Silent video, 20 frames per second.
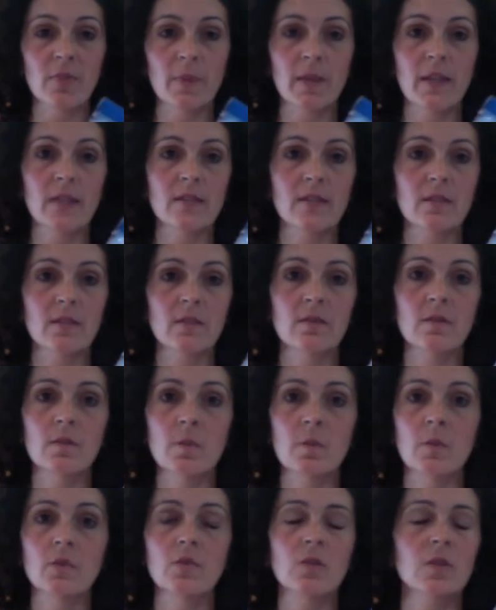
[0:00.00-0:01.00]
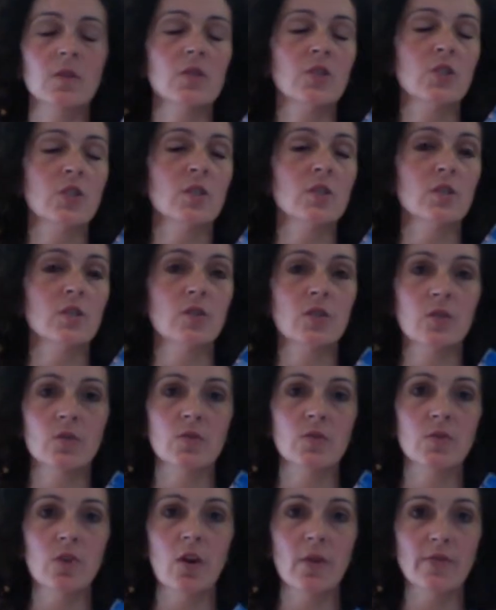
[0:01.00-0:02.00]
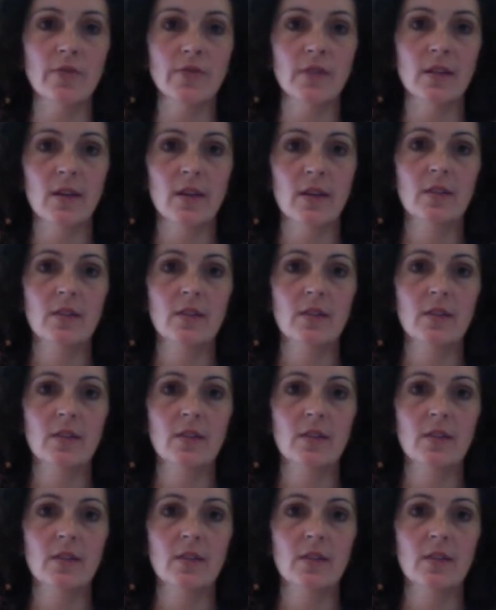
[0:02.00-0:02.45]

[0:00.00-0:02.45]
because the mozzarella cheese is so soft.